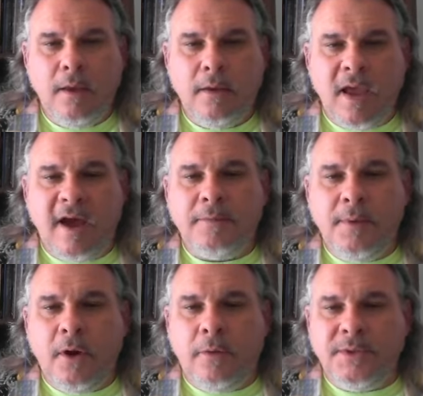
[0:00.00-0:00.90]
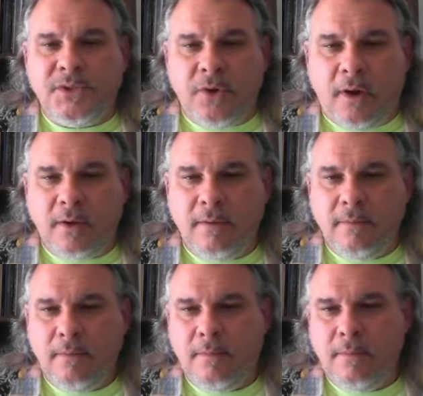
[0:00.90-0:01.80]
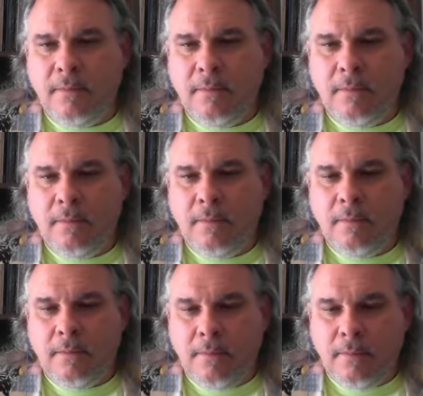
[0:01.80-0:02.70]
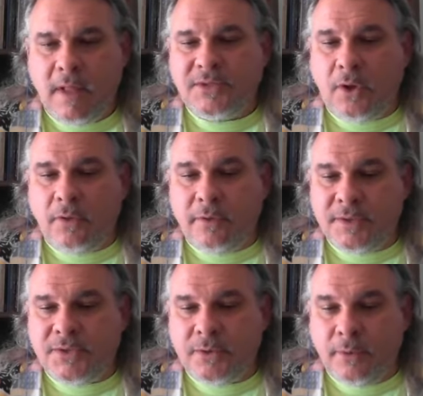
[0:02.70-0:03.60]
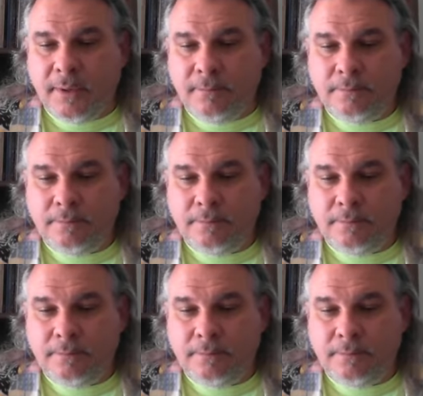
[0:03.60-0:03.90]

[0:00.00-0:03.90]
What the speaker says: You have to be always drunk. That's all there is to it.